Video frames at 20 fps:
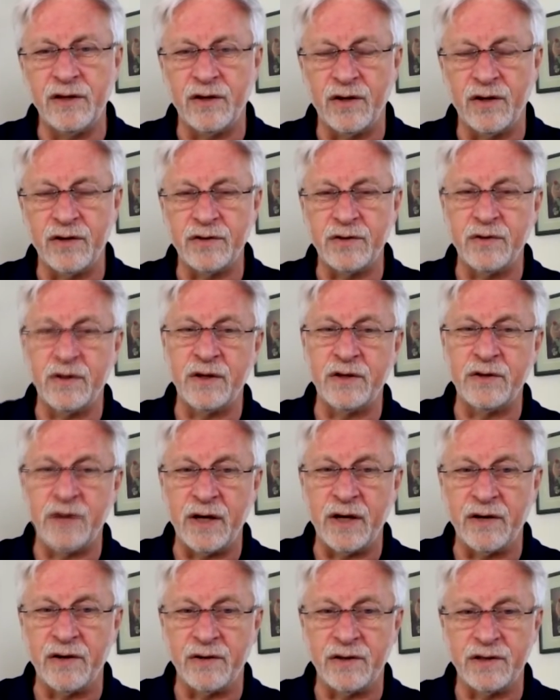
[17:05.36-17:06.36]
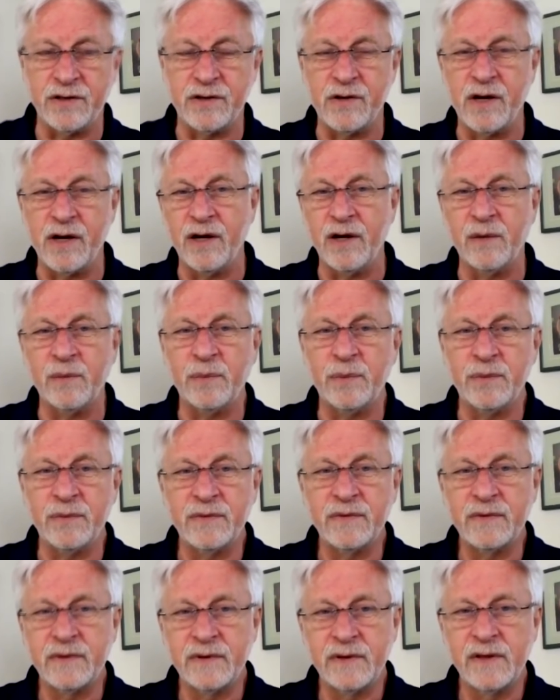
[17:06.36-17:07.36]
or to a drink, or straight up.
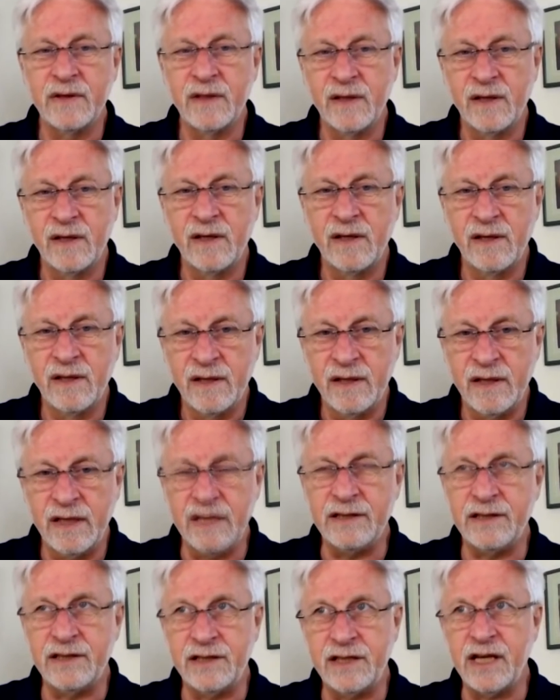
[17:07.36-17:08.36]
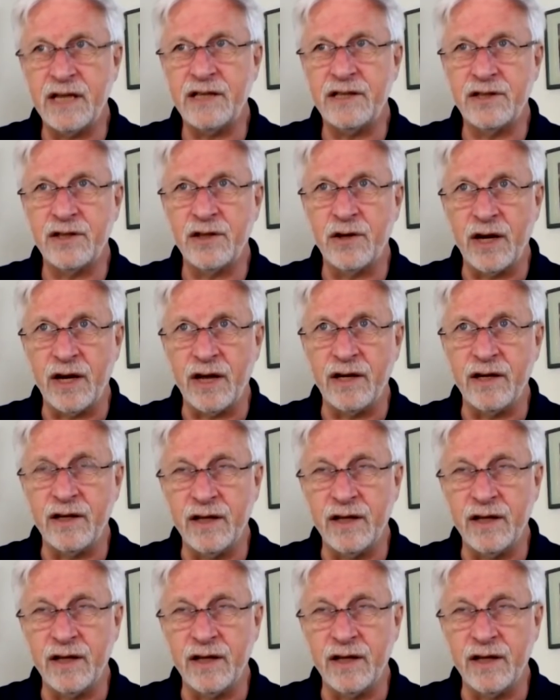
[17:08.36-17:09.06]
It tastes okay.